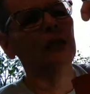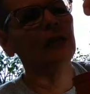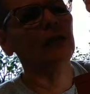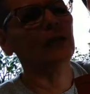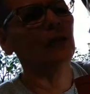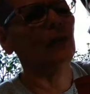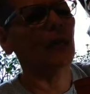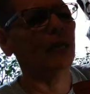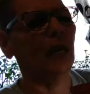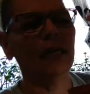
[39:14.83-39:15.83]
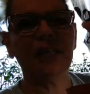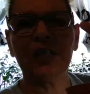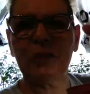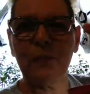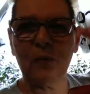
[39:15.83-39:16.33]
I don't know why. I
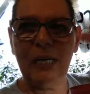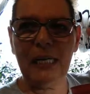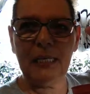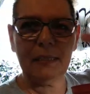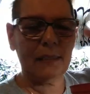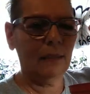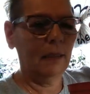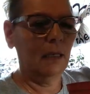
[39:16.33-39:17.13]
spray it.